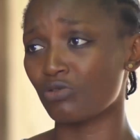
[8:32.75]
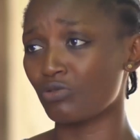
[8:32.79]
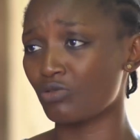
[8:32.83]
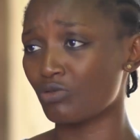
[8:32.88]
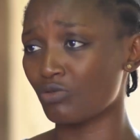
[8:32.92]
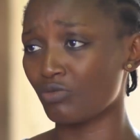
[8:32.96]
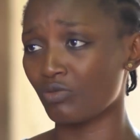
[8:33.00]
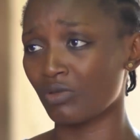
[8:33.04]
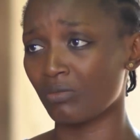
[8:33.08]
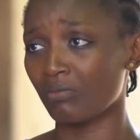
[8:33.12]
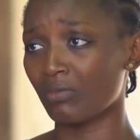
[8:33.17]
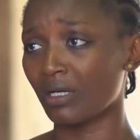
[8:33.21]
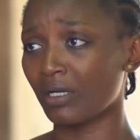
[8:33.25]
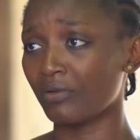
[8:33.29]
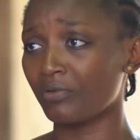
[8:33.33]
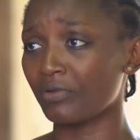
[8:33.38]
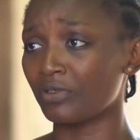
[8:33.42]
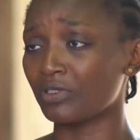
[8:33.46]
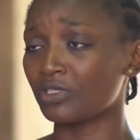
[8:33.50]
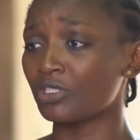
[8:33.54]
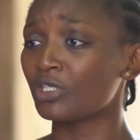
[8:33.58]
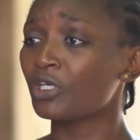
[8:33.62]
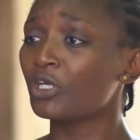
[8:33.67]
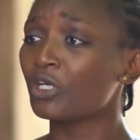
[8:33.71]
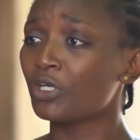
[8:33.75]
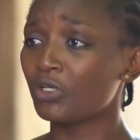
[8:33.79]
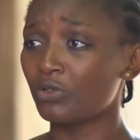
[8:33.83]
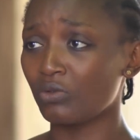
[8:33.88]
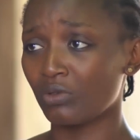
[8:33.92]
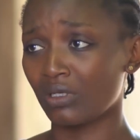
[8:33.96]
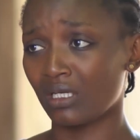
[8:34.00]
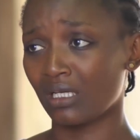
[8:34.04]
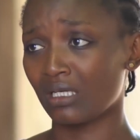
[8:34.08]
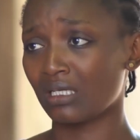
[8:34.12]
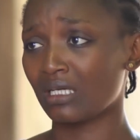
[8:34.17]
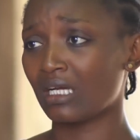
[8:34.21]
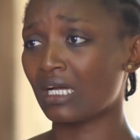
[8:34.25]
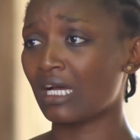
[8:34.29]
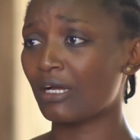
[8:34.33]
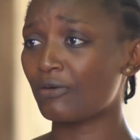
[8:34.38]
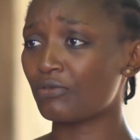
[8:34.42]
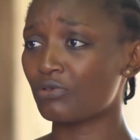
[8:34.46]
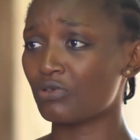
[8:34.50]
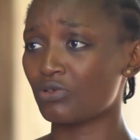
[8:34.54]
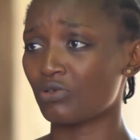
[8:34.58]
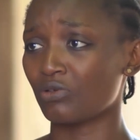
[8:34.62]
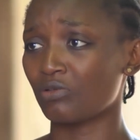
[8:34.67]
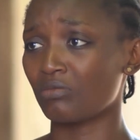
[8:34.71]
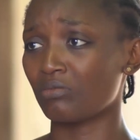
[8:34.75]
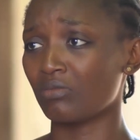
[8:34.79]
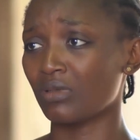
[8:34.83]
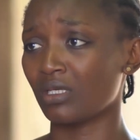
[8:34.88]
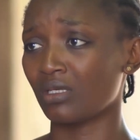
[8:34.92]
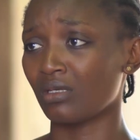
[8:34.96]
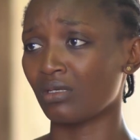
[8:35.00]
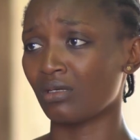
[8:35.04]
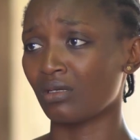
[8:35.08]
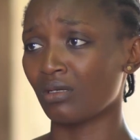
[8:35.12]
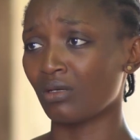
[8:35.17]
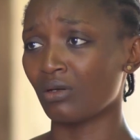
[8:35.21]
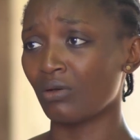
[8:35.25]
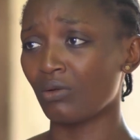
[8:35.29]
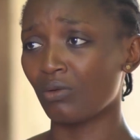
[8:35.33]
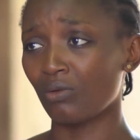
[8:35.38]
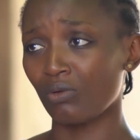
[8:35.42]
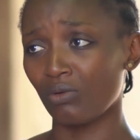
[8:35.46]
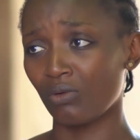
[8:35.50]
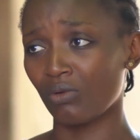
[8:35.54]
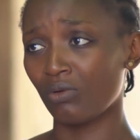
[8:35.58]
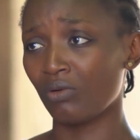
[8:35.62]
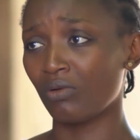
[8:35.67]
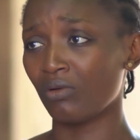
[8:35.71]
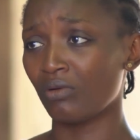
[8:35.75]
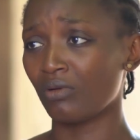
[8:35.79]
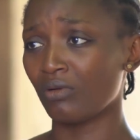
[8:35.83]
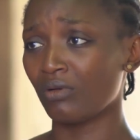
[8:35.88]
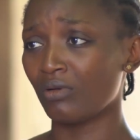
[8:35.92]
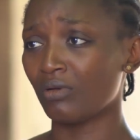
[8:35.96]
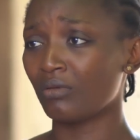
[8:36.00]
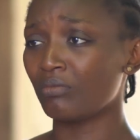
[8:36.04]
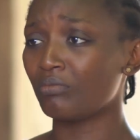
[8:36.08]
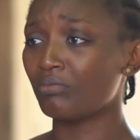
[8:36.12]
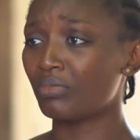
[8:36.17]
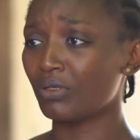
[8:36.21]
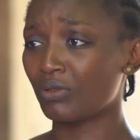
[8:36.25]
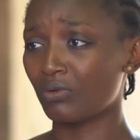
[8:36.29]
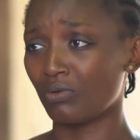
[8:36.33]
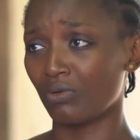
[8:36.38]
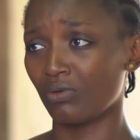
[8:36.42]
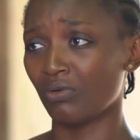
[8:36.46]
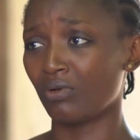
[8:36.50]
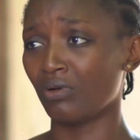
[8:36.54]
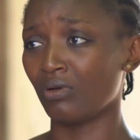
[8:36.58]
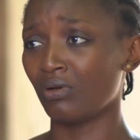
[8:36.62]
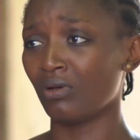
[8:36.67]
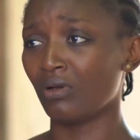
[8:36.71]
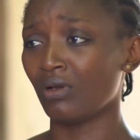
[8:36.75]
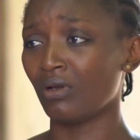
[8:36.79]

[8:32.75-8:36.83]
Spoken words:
to do with marriage, you can count on me. Oh, Biko,